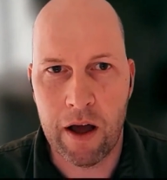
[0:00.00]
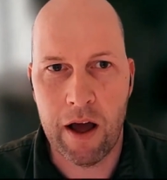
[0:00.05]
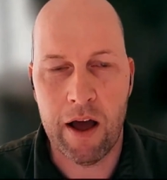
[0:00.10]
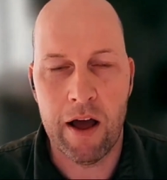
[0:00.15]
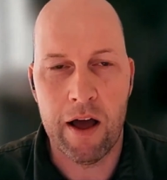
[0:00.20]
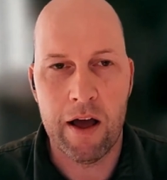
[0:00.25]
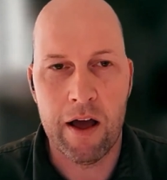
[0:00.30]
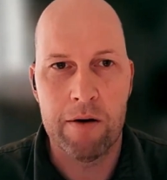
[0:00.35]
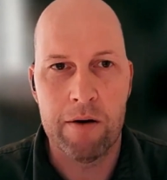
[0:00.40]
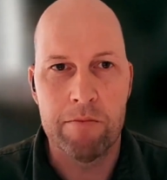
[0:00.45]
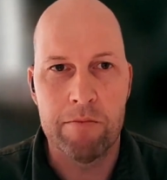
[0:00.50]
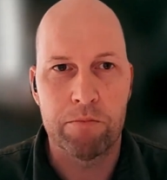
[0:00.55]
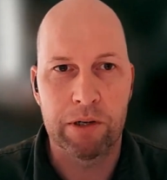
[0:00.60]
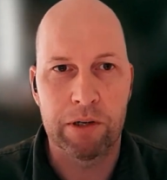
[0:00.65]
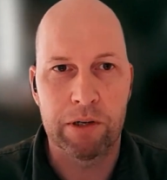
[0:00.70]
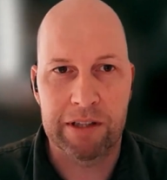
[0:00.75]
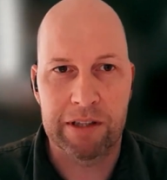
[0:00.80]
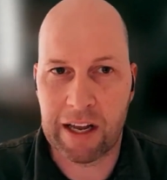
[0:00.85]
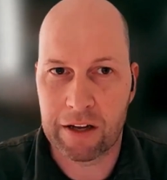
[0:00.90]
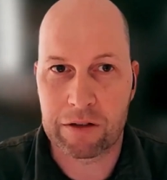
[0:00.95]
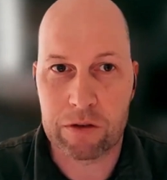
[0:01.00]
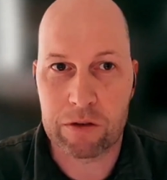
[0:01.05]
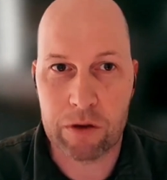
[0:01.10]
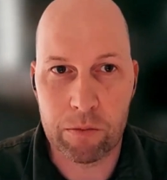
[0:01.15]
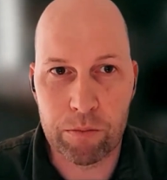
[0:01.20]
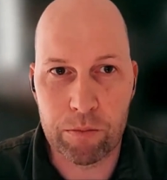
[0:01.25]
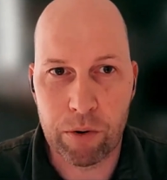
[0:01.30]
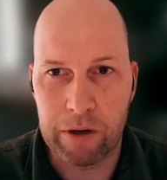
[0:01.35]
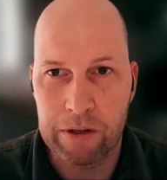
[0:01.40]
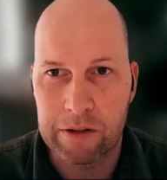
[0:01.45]
But then at
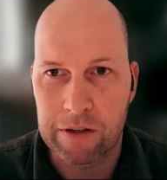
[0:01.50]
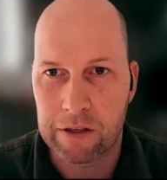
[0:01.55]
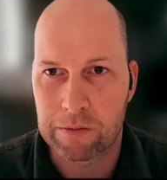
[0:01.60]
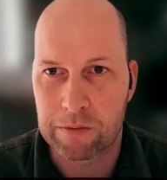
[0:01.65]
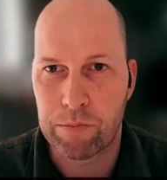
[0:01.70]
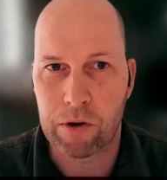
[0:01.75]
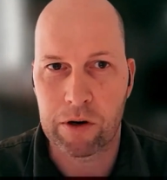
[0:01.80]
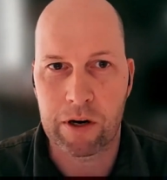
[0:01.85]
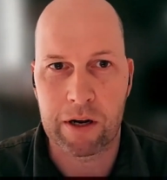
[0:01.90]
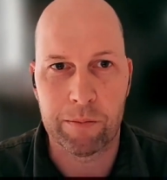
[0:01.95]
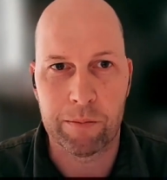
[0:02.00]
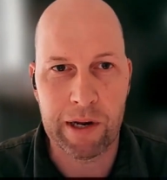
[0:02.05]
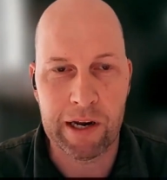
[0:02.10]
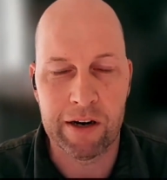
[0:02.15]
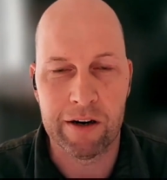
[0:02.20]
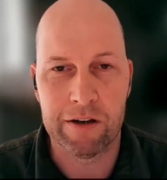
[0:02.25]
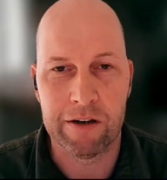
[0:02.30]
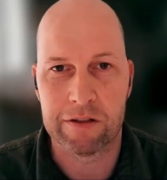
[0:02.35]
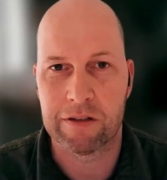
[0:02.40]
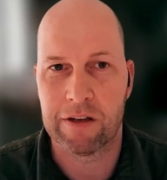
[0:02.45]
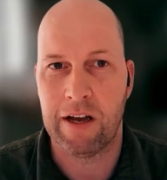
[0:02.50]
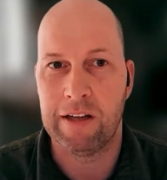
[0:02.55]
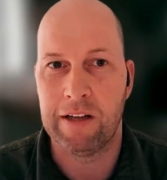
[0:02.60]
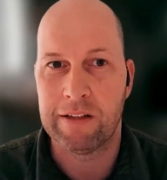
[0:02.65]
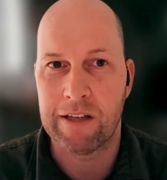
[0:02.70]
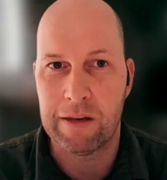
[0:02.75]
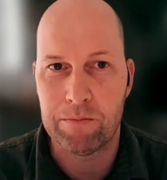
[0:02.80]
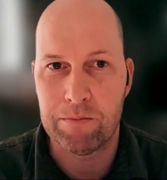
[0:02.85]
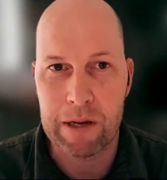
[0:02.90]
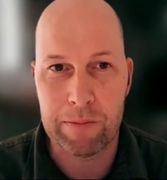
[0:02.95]
some point, this bug appears,
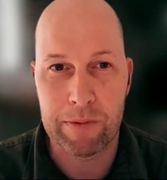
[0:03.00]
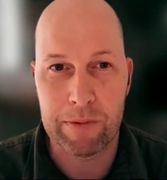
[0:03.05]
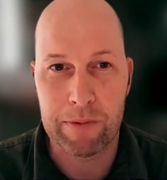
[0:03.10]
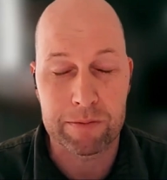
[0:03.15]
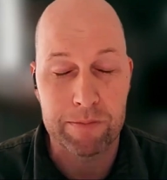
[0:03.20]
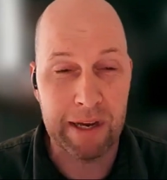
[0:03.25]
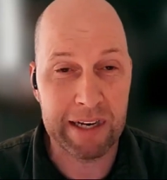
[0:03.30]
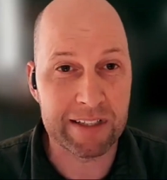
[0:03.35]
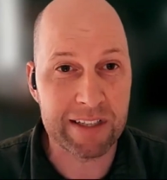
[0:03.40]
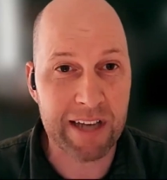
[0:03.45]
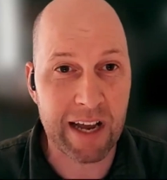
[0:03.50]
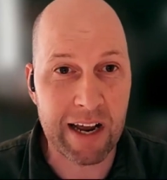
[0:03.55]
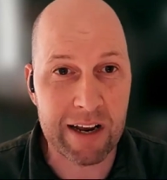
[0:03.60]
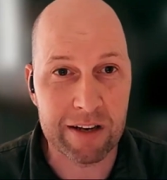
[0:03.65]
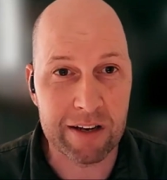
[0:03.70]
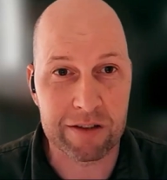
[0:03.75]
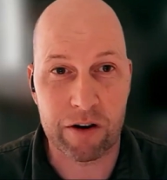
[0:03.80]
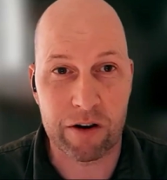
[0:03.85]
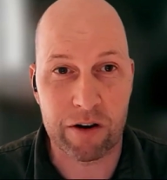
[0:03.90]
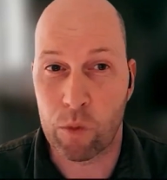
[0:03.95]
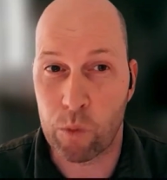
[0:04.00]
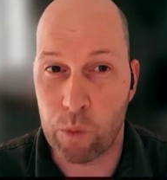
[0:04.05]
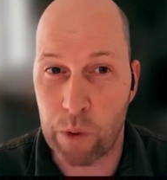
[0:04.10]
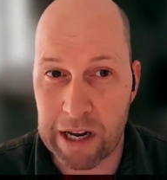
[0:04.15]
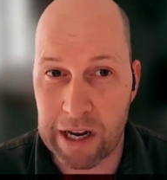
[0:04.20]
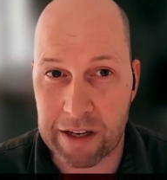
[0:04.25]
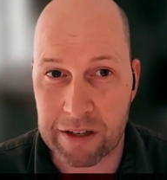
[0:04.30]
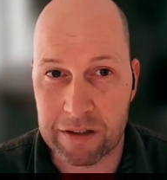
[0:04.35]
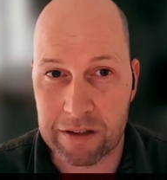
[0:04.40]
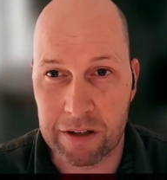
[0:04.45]
and then people spend days or
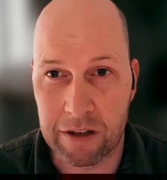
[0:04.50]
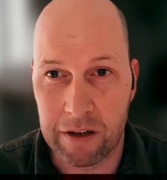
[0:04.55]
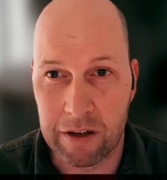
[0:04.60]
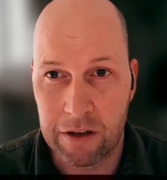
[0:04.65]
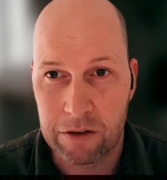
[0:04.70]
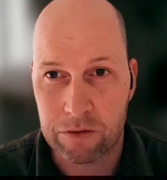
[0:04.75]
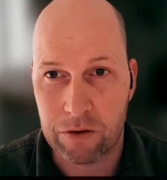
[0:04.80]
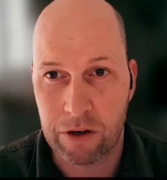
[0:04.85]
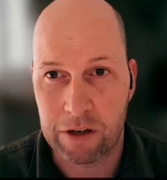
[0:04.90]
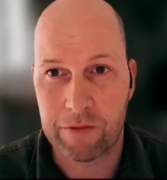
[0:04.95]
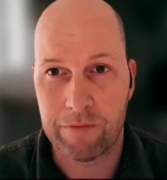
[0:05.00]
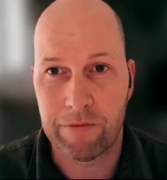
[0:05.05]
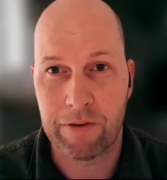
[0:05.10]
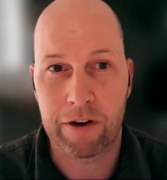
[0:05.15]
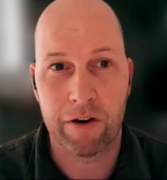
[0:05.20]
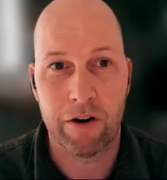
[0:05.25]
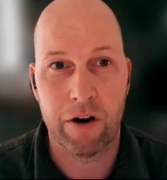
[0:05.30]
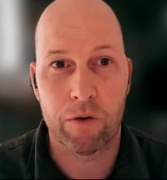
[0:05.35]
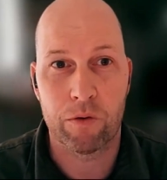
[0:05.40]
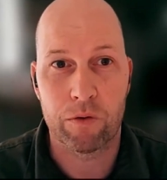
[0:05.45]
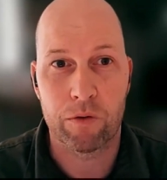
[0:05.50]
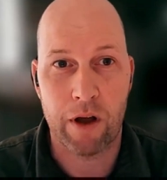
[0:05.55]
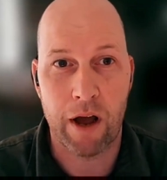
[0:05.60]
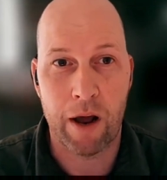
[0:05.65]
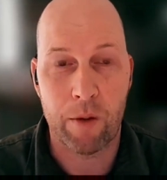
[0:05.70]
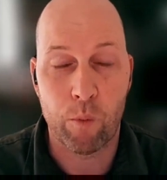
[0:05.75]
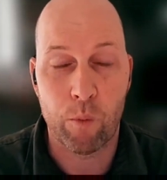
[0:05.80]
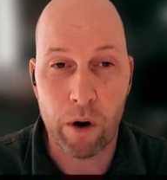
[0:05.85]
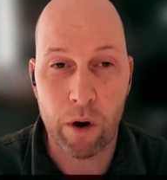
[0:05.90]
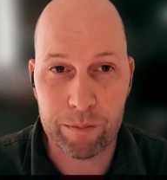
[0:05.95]
weeks trying to figure out
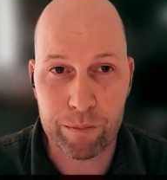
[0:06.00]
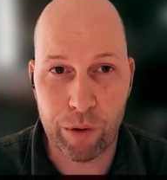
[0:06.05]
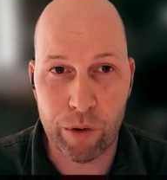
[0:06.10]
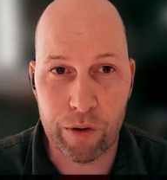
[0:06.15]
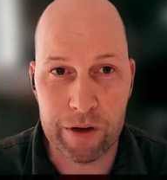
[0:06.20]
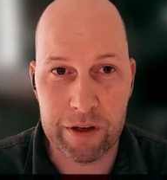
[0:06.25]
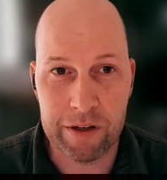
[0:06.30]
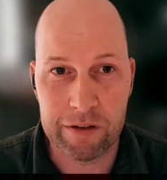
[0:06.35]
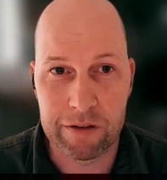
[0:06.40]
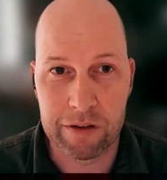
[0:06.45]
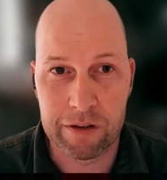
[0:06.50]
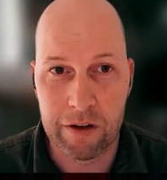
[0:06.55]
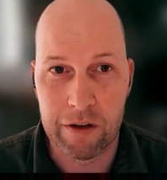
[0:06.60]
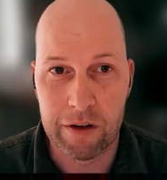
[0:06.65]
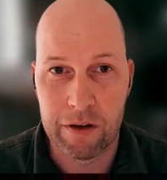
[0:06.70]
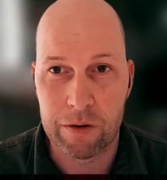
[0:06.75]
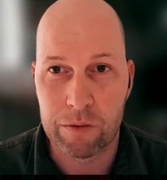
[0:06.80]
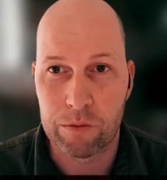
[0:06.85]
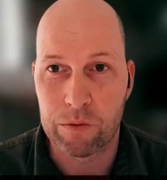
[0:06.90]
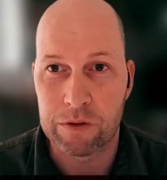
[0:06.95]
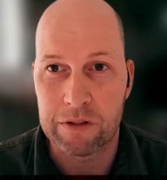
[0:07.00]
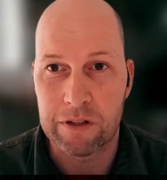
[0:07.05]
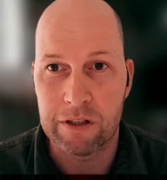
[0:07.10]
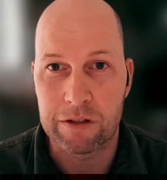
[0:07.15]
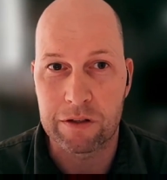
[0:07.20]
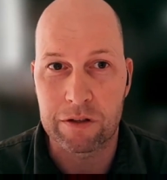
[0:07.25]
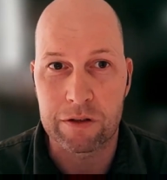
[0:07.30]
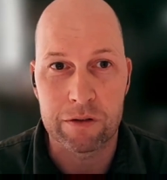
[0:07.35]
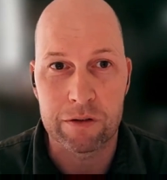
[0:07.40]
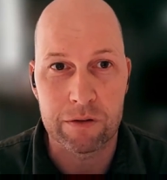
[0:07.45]
at what point was
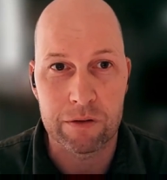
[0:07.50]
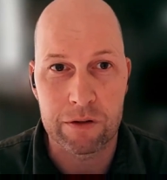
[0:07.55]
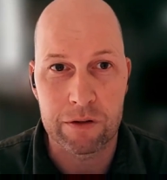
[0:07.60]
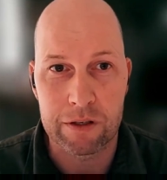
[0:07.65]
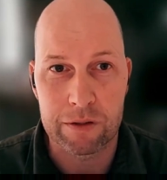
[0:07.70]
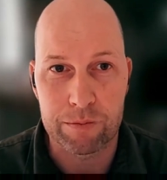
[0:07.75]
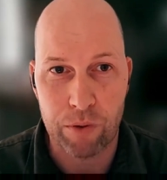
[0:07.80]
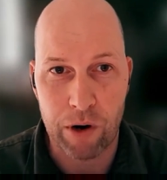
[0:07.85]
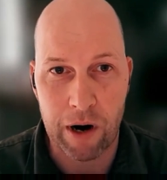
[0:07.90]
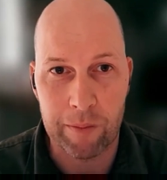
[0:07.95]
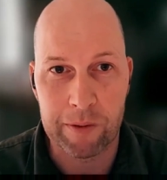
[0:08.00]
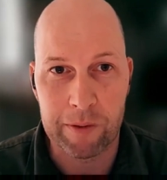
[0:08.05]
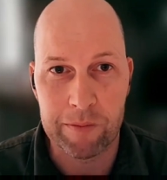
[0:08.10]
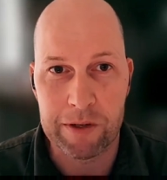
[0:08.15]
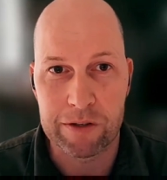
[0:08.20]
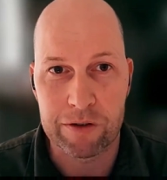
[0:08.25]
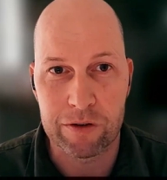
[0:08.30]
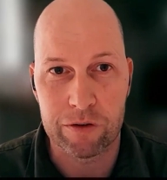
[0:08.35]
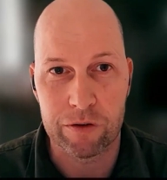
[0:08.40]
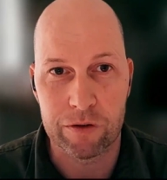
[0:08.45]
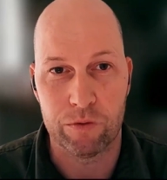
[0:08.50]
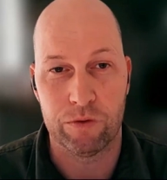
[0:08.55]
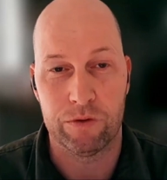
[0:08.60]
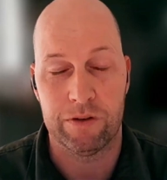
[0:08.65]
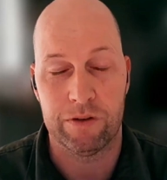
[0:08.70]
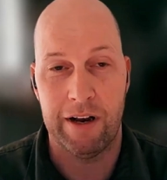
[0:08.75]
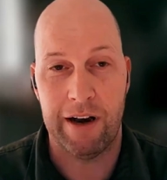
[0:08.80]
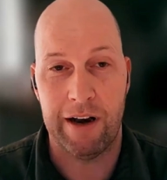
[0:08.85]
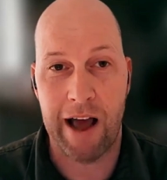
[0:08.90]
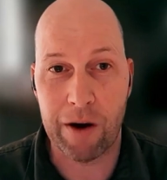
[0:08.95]
this problem
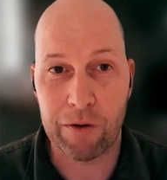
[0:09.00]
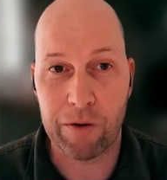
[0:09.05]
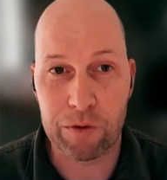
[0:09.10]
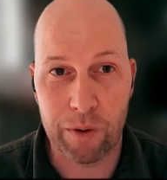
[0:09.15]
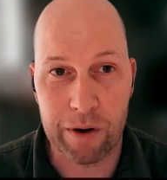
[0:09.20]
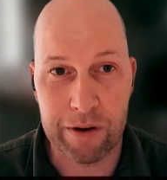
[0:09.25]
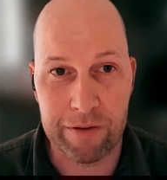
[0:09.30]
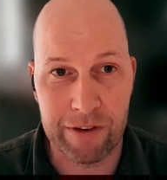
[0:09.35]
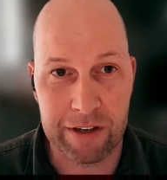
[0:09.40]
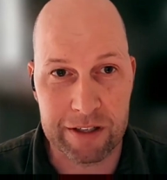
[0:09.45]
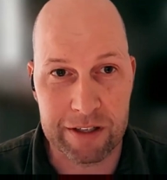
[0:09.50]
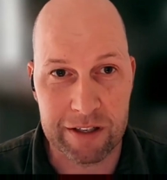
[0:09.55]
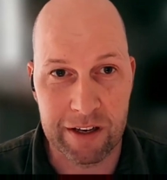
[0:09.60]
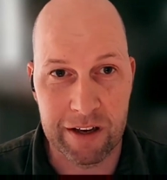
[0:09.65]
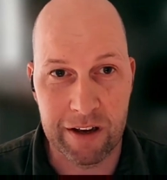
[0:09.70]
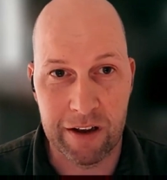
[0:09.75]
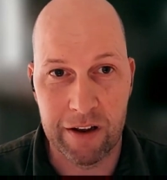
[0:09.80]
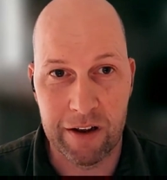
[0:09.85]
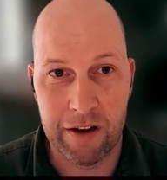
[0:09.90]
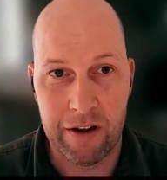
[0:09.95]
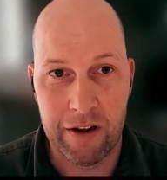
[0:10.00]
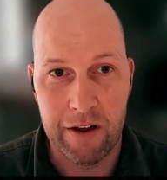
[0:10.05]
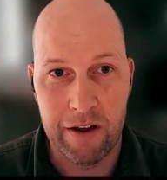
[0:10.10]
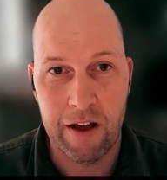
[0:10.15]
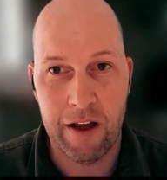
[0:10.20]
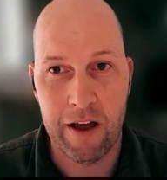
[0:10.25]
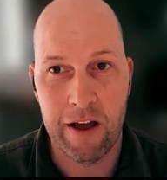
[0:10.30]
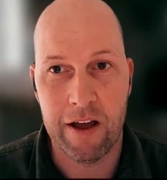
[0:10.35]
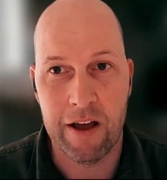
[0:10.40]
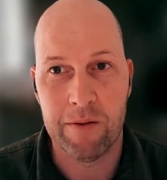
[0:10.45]
introduced and how do I fix it?
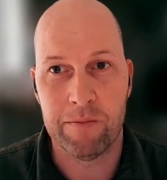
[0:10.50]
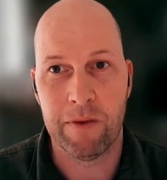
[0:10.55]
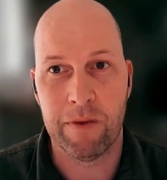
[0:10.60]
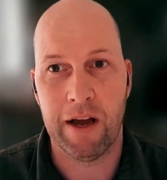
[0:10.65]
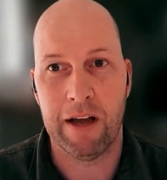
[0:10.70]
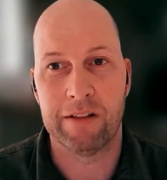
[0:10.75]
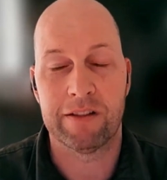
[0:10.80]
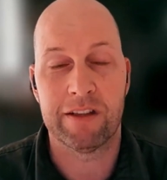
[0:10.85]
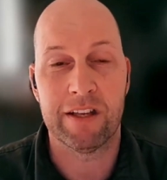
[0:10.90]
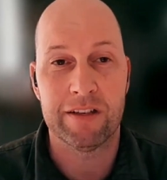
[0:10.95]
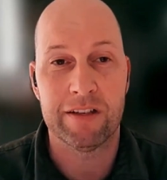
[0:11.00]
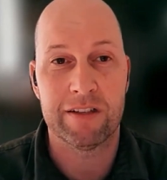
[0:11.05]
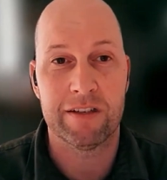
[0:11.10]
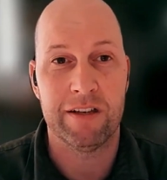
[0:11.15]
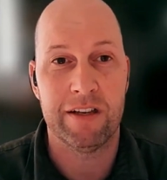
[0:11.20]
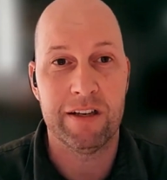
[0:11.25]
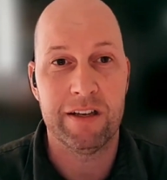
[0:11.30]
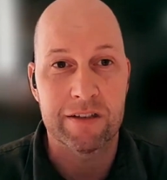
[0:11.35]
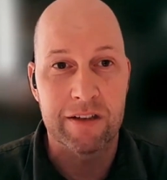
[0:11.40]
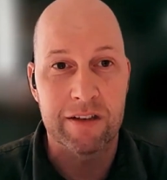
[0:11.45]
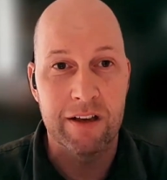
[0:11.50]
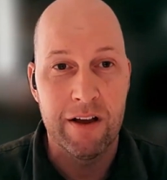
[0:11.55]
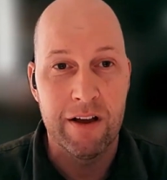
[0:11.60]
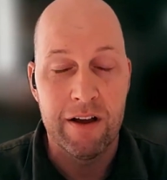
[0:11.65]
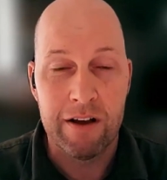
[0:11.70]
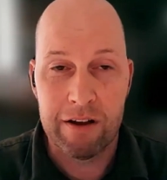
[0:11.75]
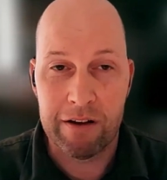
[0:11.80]
And this is